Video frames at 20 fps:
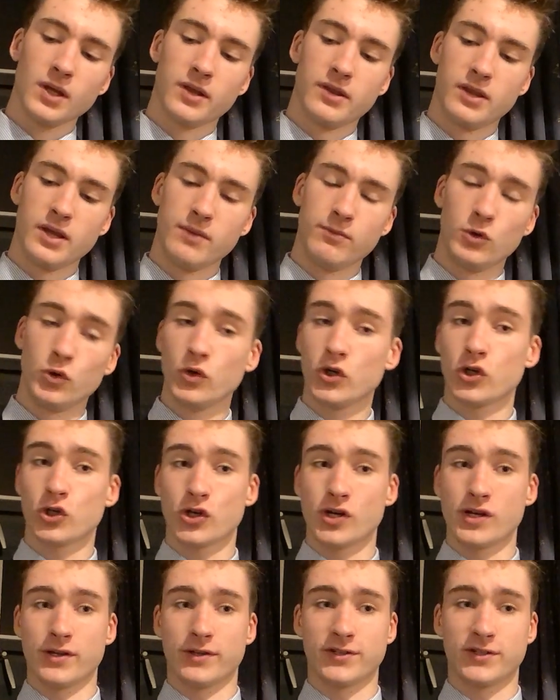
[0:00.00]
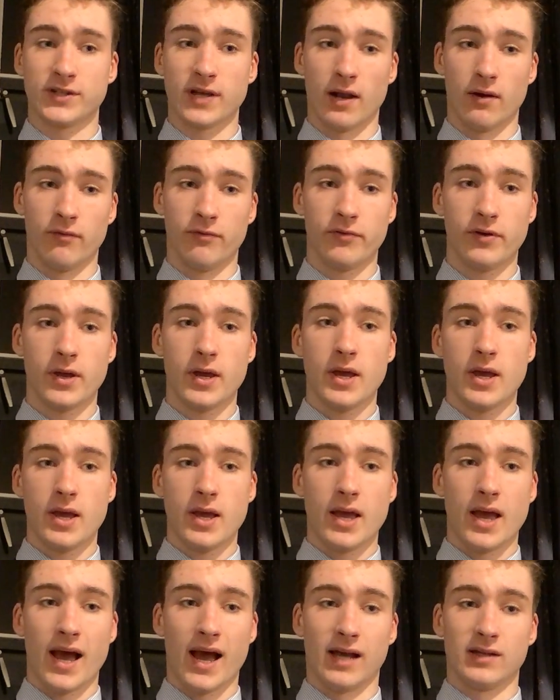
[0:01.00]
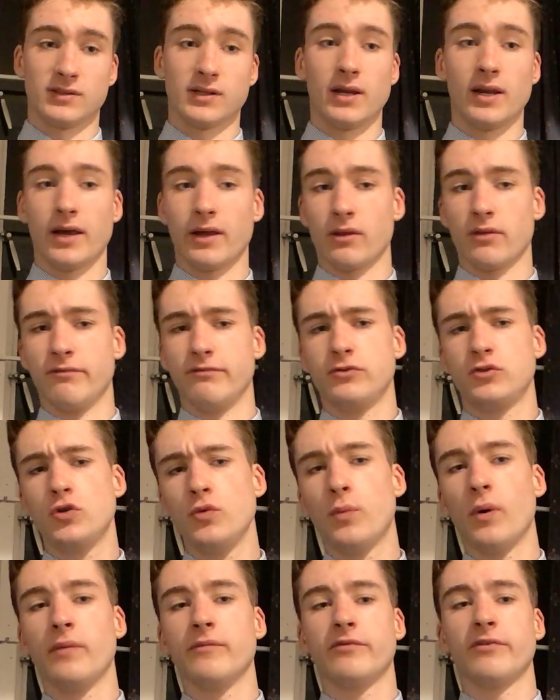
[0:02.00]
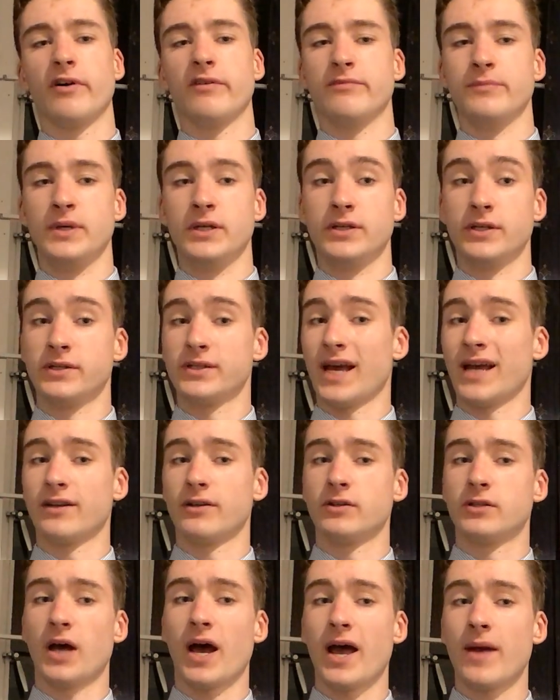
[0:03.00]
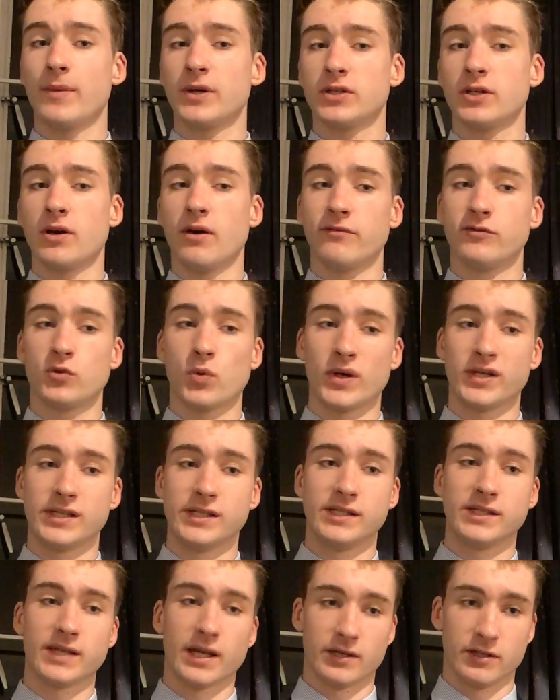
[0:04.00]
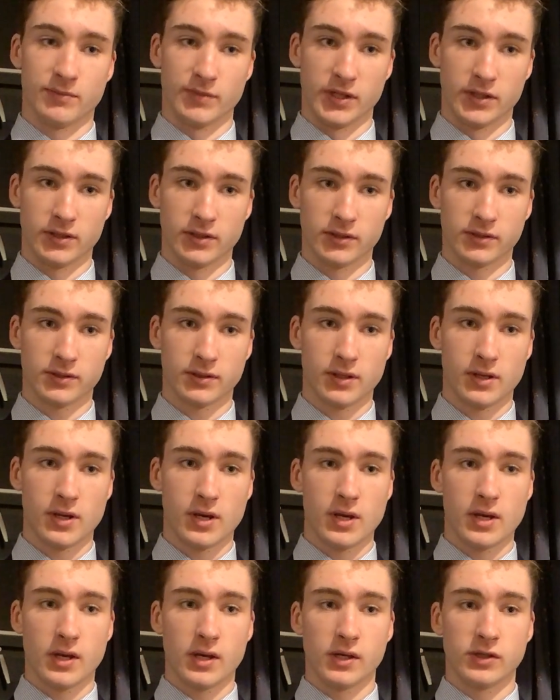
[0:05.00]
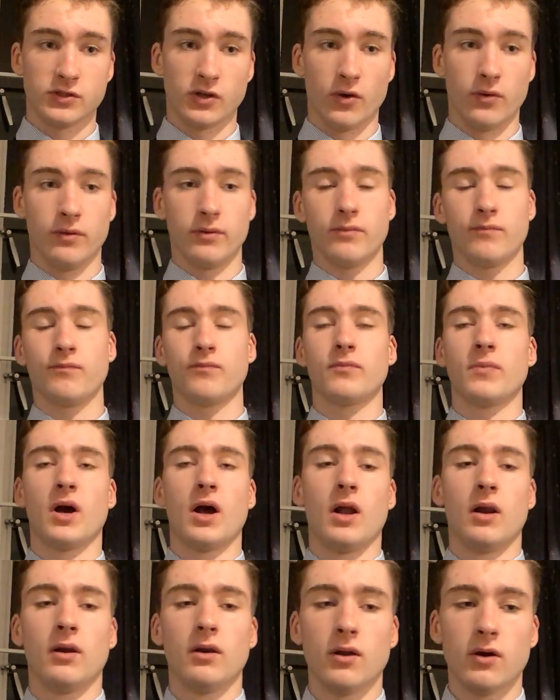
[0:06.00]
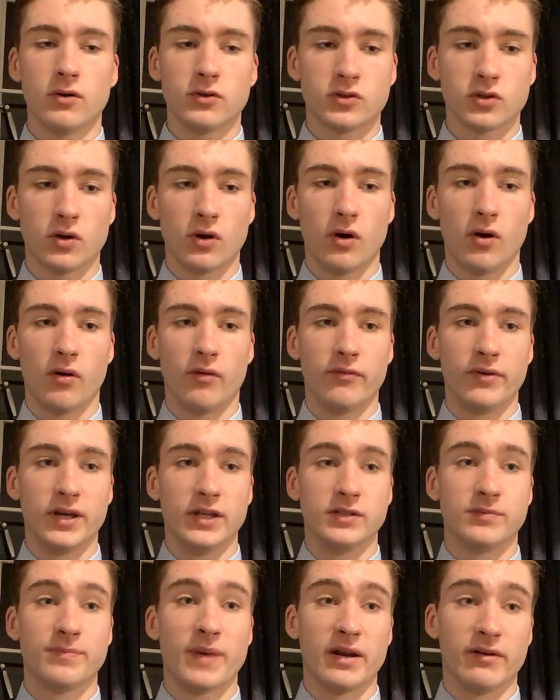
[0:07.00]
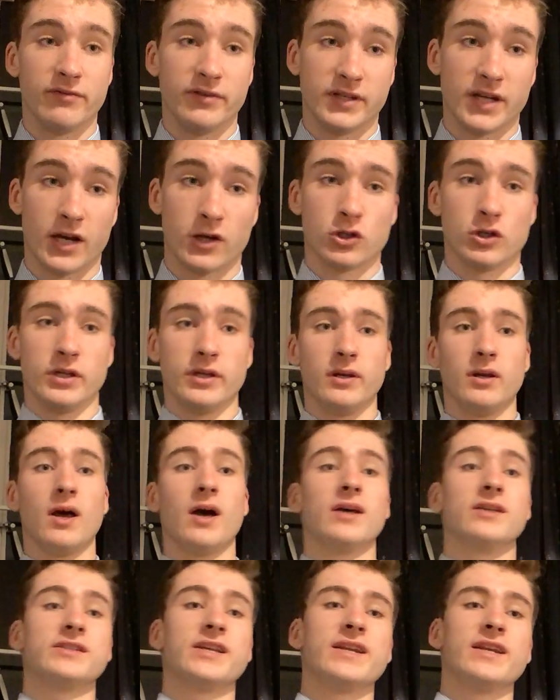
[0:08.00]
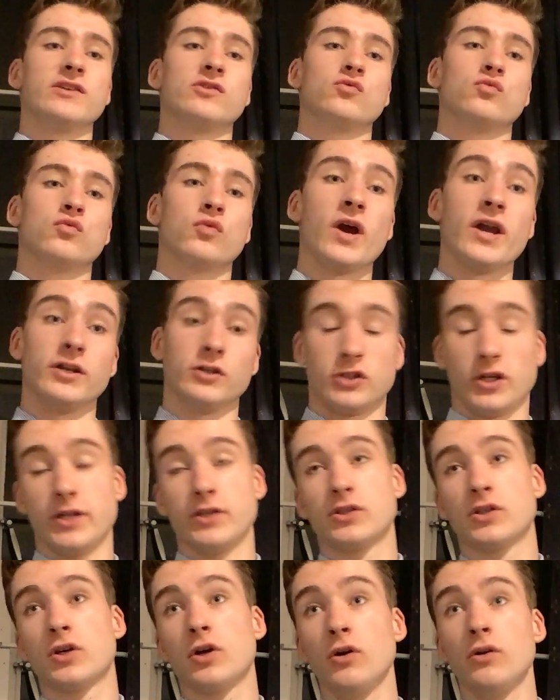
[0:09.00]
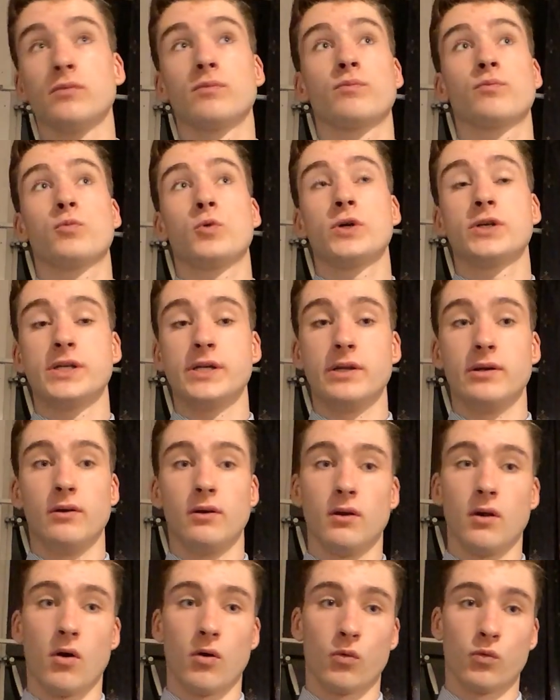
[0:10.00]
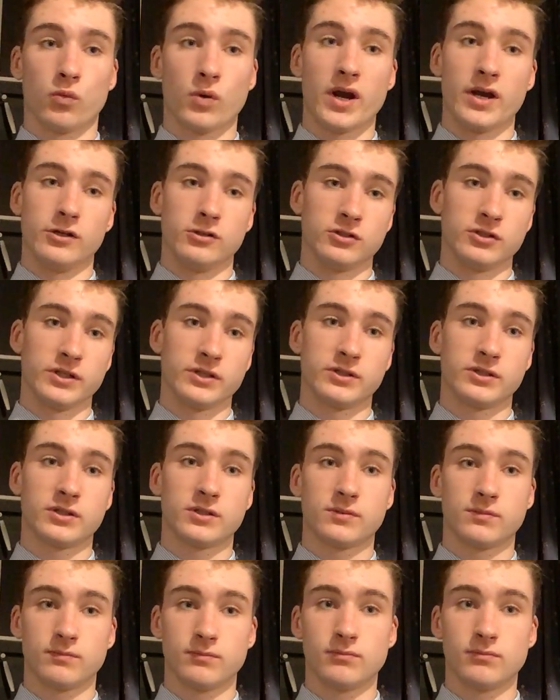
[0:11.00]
the munition itself has a length of 2.5 meters and a diameter of 20 centimeters. So a lot of its benefit actually lies in its range. It's got pretty long range. It's